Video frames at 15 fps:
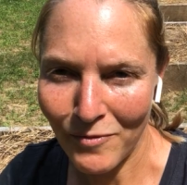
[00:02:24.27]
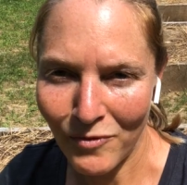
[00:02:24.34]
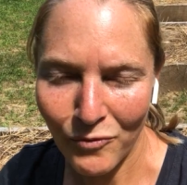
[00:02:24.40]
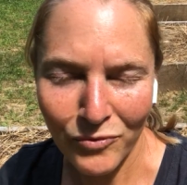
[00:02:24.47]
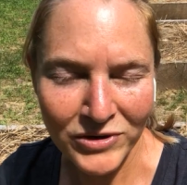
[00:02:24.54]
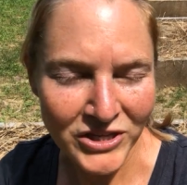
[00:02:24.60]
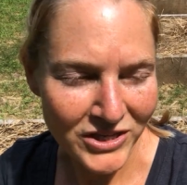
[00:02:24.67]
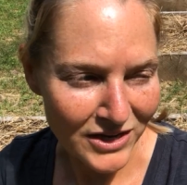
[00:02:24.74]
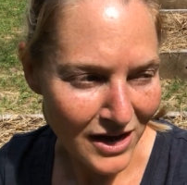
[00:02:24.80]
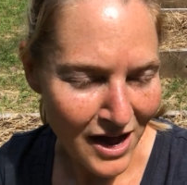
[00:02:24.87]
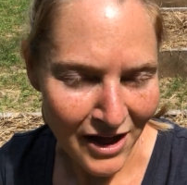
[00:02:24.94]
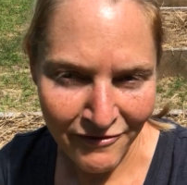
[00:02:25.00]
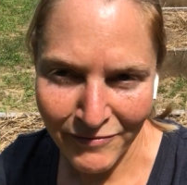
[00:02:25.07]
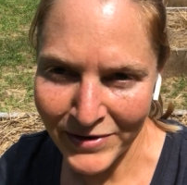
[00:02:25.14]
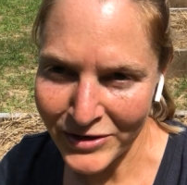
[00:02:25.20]
which
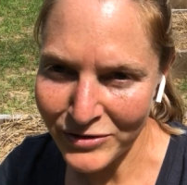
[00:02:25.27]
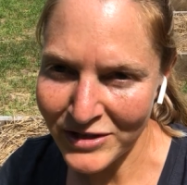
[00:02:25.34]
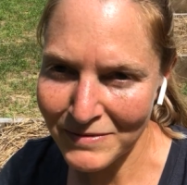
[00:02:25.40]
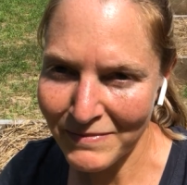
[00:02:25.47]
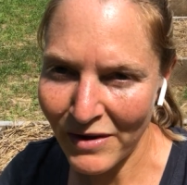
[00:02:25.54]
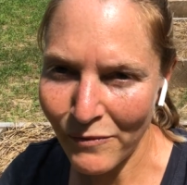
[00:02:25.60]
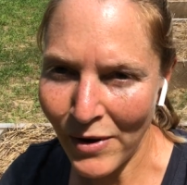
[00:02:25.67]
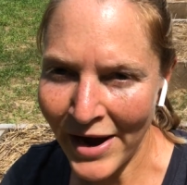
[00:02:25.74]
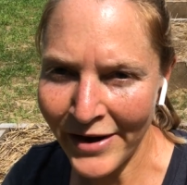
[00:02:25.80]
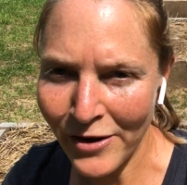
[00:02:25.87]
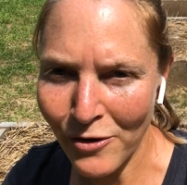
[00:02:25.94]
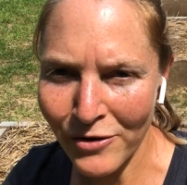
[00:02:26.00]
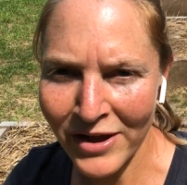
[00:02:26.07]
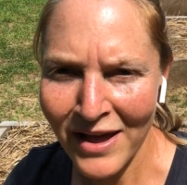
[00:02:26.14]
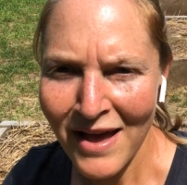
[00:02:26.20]
I've been using my white
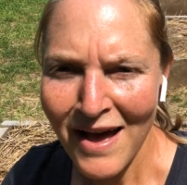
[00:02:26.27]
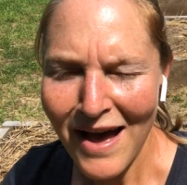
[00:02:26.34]
oak,